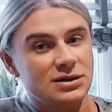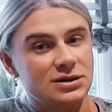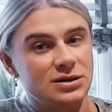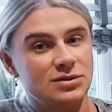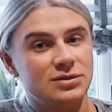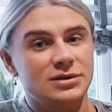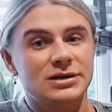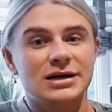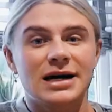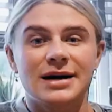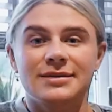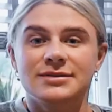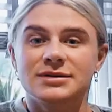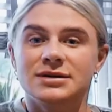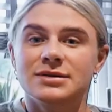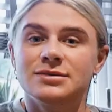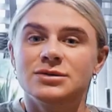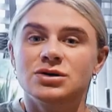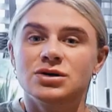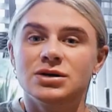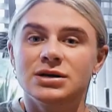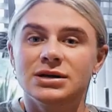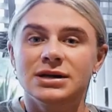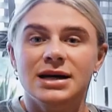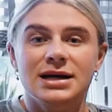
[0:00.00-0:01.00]
sometimes I'm
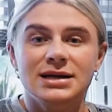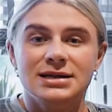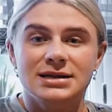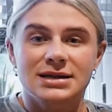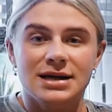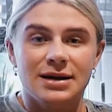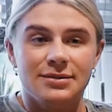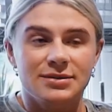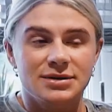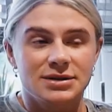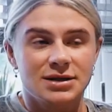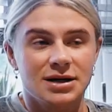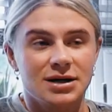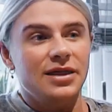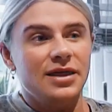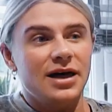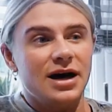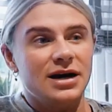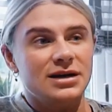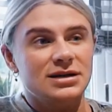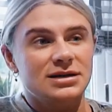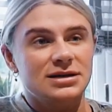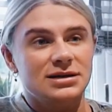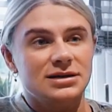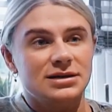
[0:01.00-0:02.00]
doing less steps, and
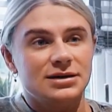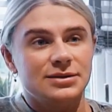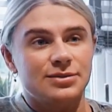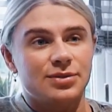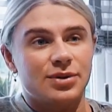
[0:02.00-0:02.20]
that's